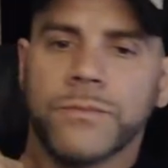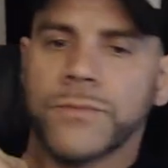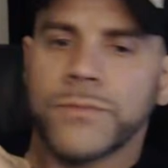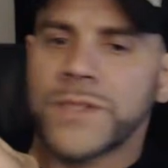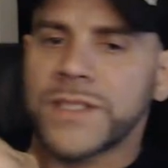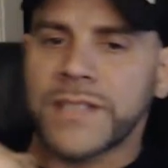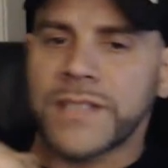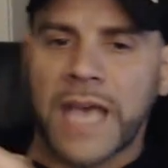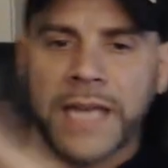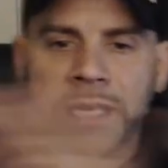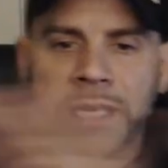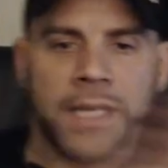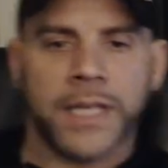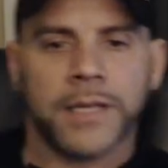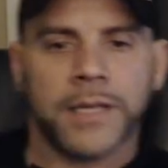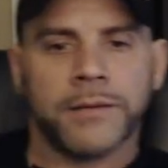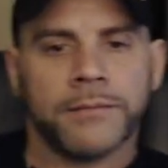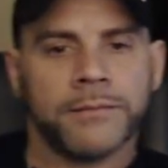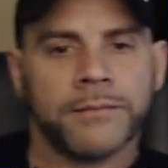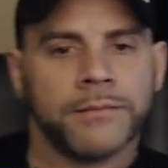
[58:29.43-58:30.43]
Send
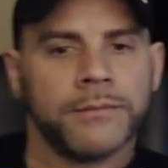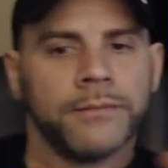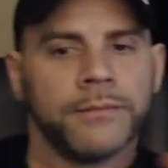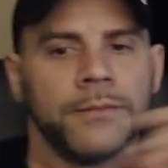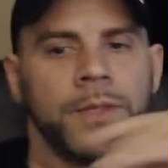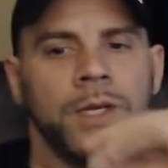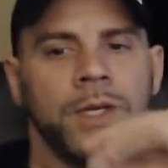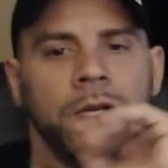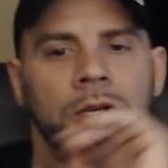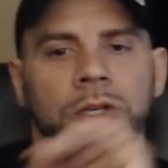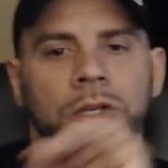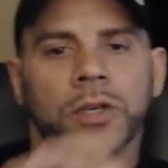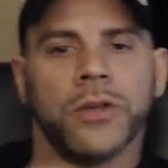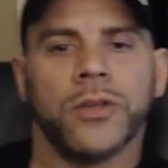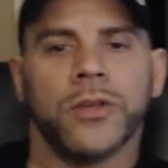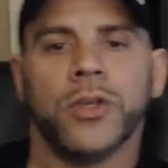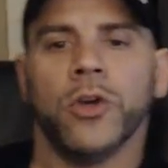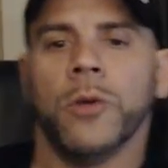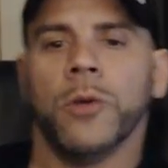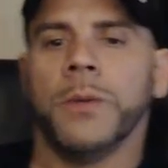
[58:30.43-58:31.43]
it.
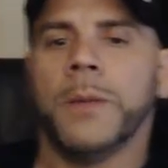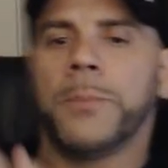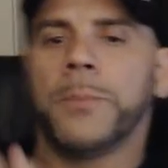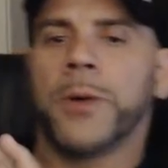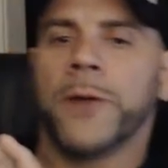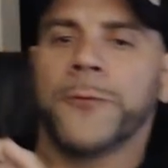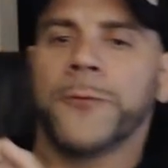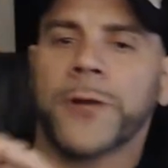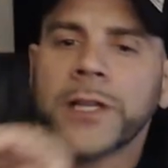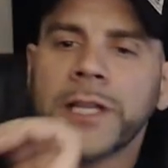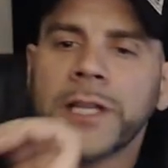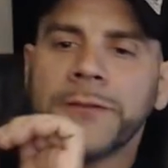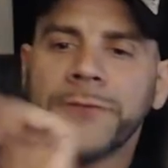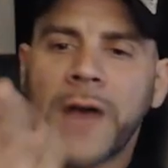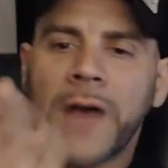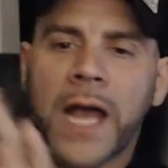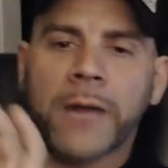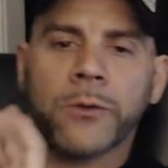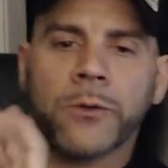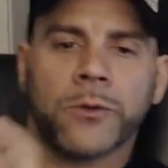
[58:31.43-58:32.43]
You'll be perfectly
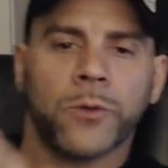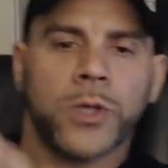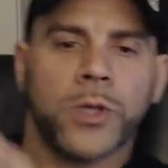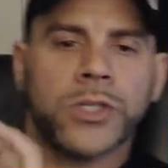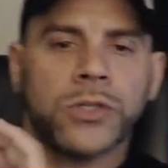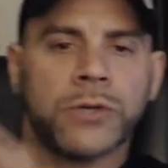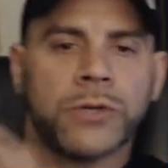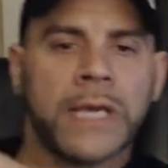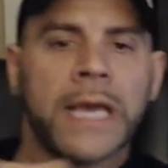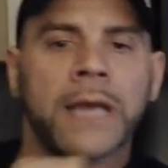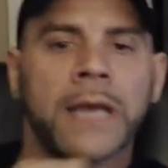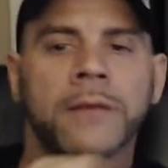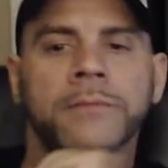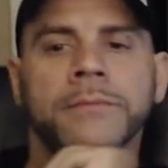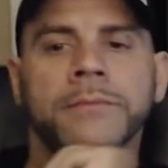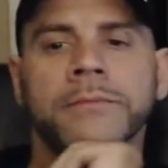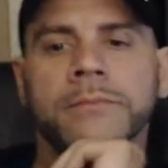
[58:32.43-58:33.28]
fine with what you get.